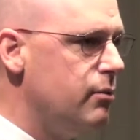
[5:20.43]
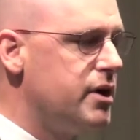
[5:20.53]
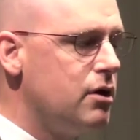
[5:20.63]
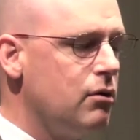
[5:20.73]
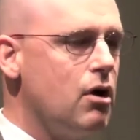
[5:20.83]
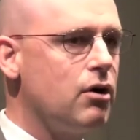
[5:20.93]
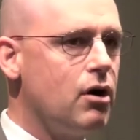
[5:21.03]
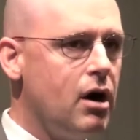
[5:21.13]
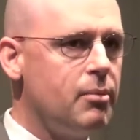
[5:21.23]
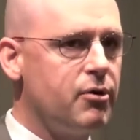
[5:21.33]
We can no
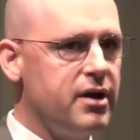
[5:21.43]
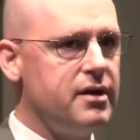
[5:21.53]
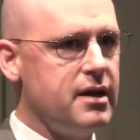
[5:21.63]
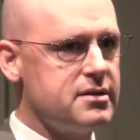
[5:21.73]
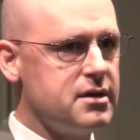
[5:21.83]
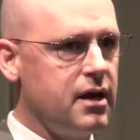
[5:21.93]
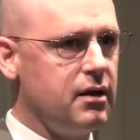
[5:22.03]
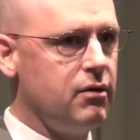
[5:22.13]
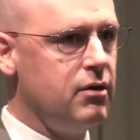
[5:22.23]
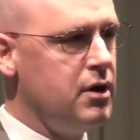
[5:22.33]
longer operate in that
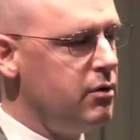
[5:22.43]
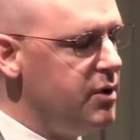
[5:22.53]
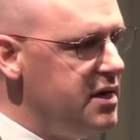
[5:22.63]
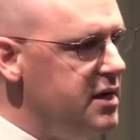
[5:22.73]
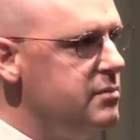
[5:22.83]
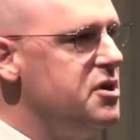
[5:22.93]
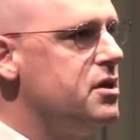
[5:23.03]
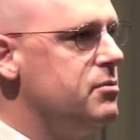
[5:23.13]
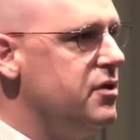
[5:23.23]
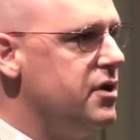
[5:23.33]
silo. We need to
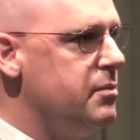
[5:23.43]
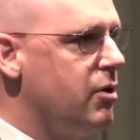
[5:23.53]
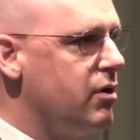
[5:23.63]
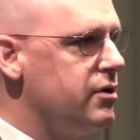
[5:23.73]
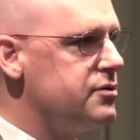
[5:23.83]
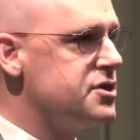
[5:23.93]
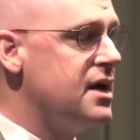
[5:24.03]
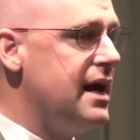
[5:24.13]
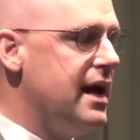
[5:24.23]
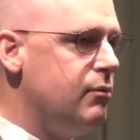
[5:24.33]
be community partners,
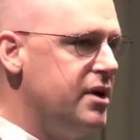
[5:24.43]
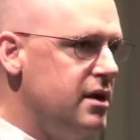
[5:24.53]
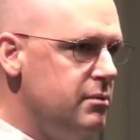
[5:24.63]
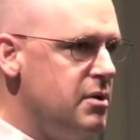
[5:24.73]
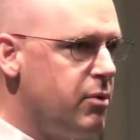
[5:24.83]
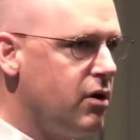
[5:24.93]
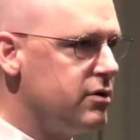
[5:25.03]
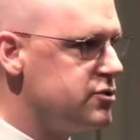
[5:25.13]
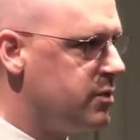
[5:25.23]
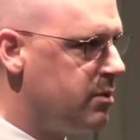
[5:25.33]
and we need to be
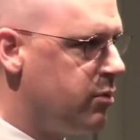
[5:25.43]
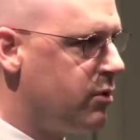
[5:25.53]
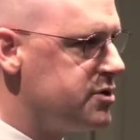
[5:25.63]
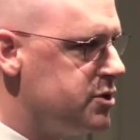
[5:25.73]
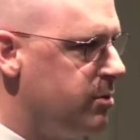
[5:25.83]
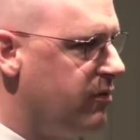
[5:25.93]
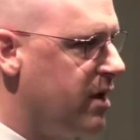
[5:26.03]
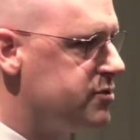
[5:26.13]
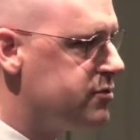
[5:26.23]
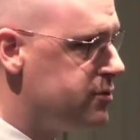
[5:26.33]
partners with the Board of
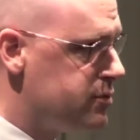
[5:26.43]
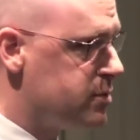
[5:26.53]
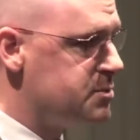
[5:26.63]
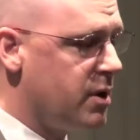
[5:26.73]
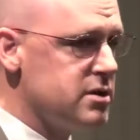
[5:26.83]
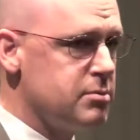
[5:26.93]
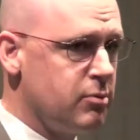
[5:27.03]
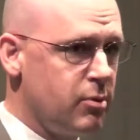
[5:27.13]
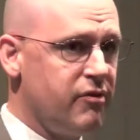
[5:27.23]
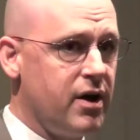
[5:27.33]
Supervisors, who's
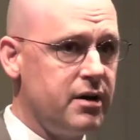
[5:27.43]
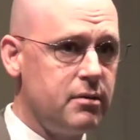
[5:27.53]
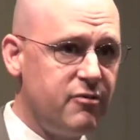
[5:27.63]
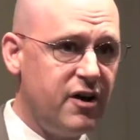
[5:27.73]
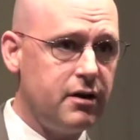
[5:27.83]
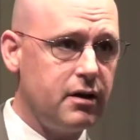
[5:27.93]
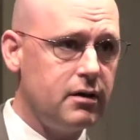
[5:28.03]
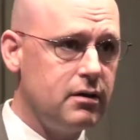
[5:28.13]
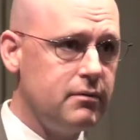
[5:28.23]
responsible for providing the funding.